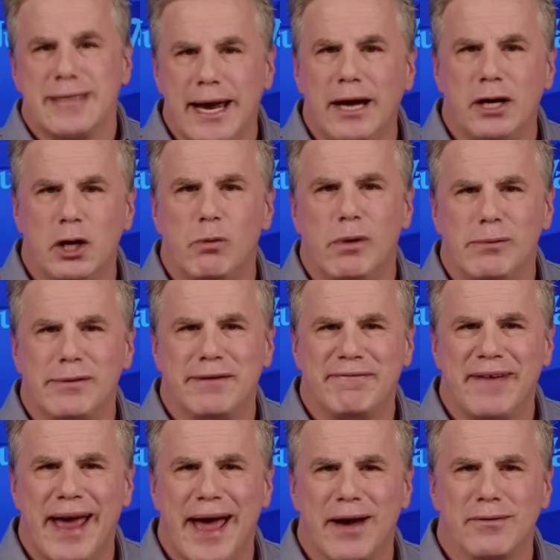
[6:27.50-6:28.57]
tell you what we
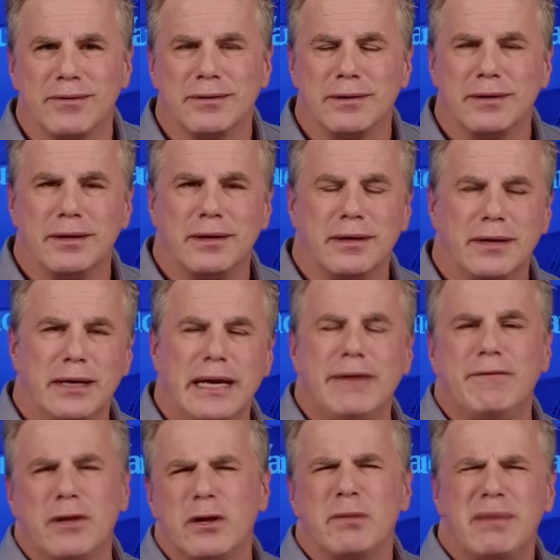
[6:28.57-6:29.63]
found,
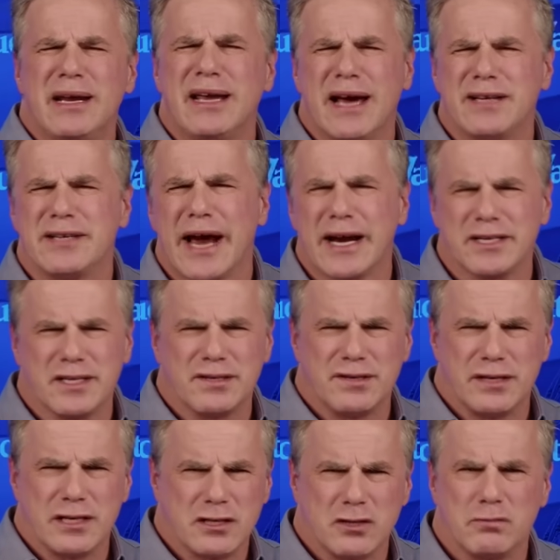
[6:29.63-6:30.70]
even though the media has access
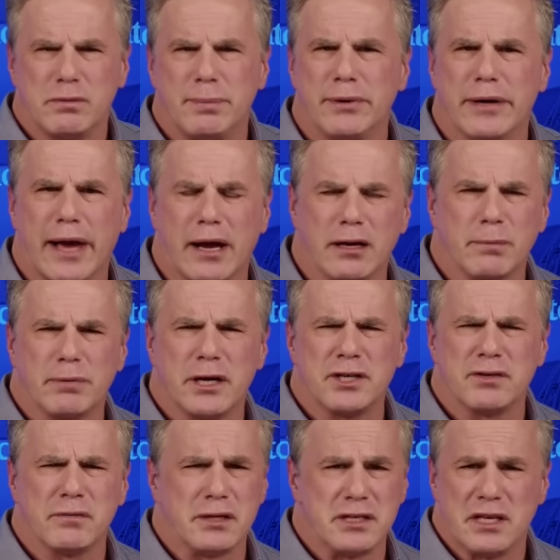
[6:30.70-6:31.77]
to this because we put it out in a
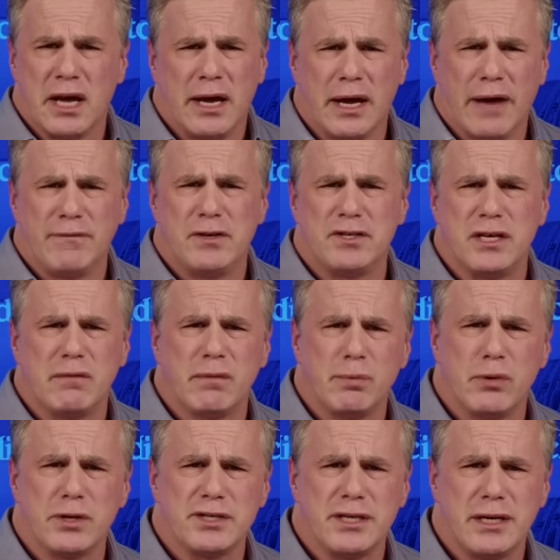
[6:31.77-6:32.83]
press release. Have you seen
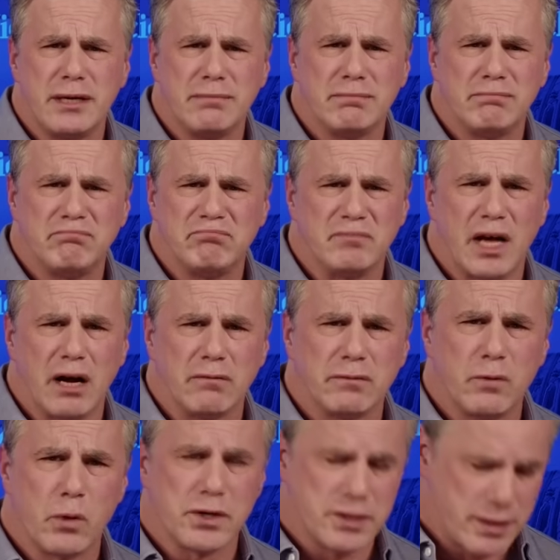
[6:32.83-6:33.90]
reports in it? No, of
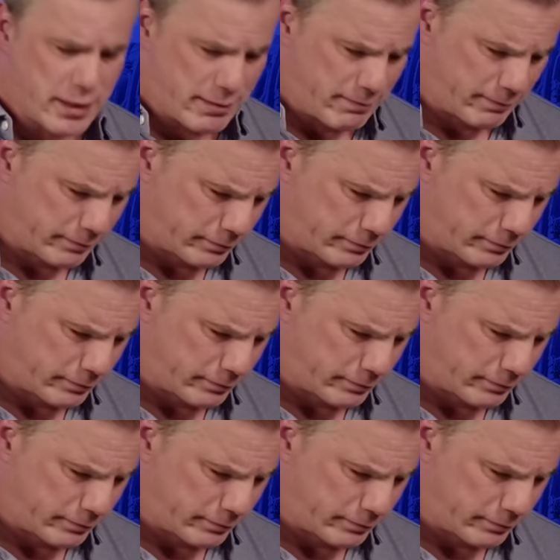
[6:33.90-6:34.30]
course not.